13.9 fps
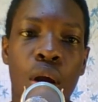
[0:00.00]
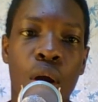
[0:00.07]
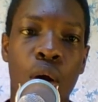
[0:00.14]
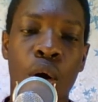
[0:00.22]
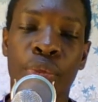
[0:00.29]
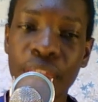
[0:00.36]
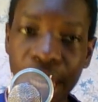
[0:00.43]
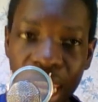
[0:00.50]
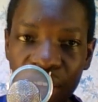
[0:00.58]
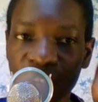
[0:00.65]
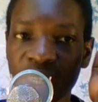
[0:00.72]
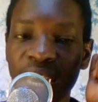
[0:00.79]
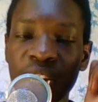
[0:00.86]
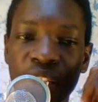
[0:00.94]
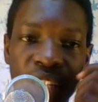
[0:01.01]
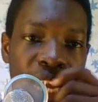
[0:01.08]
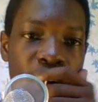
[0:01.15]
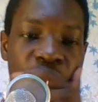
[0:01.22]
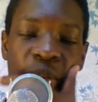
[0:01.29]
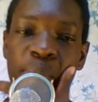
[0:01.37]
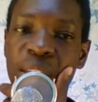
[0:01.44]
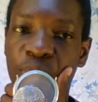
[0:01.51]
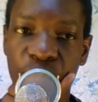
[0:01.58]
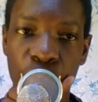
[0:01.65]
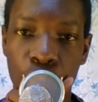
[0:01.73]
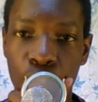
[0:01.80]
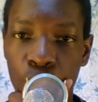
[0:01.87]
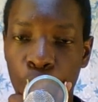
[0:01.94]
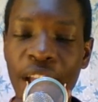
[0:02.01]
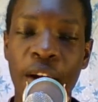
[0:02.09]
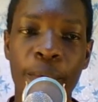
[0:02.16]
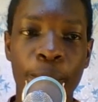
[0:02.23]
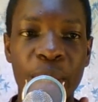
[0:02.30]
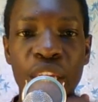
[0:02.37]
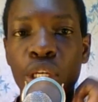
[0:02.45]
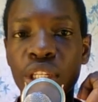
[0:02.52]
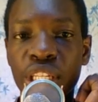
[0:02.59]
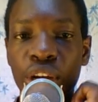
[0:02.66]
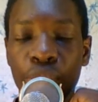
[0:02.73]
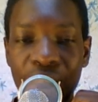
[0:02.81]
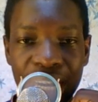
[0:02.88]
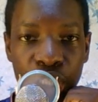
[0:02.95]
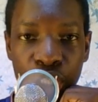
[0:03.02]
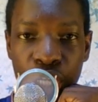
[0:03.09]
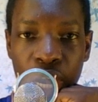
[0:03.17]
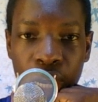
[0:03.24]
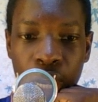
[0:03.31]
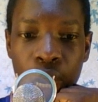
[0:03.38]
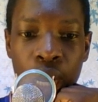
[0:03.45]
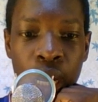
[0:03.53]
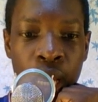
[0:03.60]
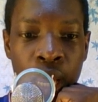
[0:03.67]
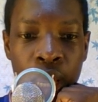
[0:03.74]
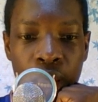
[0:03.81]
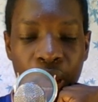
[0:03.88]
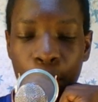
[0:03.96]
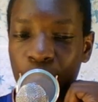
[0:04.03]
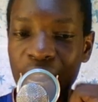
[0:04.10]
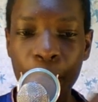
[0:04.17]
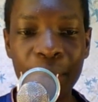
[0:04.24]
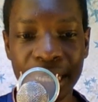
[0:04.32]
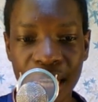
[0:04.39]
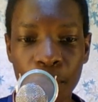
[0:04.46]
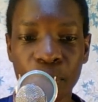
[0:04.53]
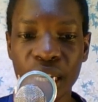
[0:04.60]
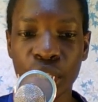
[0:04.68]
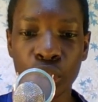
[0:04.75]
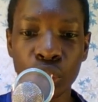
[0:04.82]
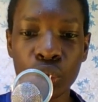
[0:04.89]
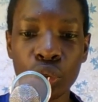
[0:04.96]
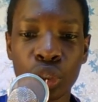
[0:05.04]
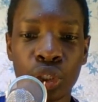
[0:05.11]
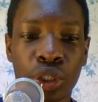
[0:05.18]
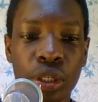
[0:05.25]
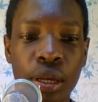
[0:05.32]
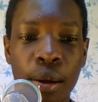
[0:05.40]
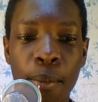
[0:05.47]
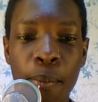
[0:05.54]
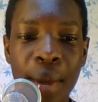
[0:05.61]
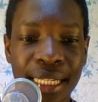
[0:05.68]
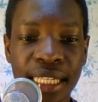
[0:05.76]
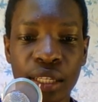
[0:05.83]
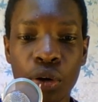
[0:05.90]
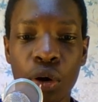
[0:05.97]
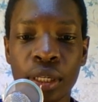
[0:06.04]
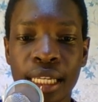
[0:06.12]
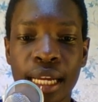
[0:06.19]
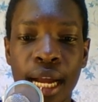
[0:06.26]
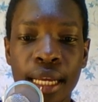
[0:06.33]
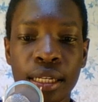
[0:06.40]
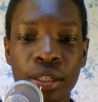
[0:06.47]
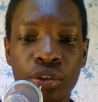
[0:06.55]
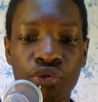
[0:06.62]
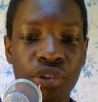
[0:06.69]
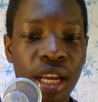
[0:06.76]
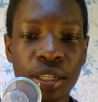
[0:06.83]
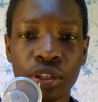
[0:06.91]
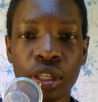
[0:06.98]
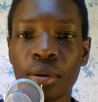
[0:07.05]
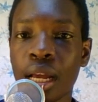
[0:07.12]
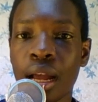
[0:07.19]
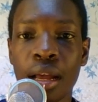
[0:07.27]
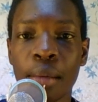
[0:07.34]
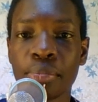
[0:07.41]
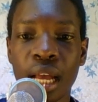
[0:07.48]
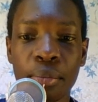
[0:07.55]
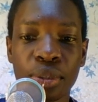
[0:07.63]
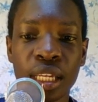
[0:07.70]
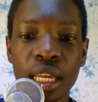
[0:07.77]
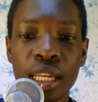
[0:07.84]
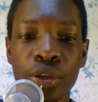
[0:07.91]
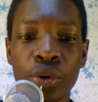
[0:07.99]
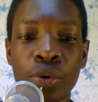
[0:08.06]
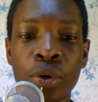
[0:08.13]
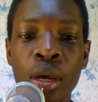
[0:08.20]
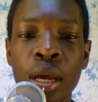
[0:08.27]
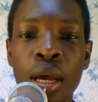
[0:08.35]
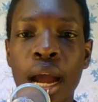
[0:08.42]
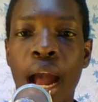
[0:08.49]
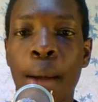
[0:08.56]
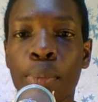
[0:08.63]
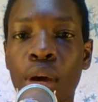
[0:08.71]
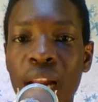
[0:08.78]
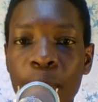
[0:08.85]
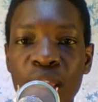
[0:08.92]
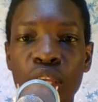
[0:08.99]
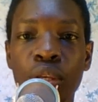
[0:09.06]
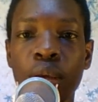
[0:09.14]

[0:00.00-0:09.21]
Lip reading: on the left-hand side of the midfield, where I've been using Granit Xhaka, I'm gonna be tempted to use Martin Odegaard. I'm telling you, I'm gonna be